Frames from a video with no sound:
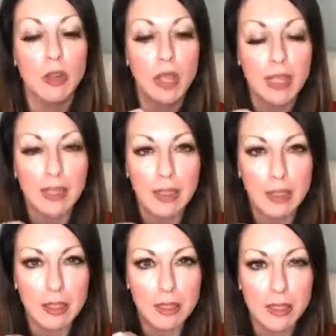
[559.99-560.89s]
like,
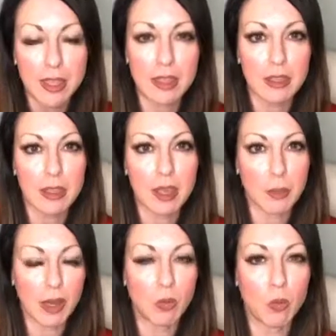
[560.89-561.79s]
think
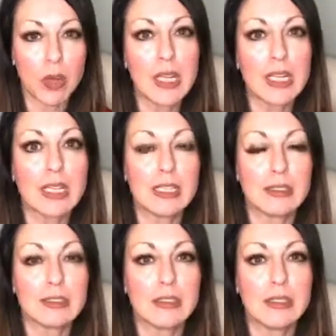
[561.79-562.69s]
about what it is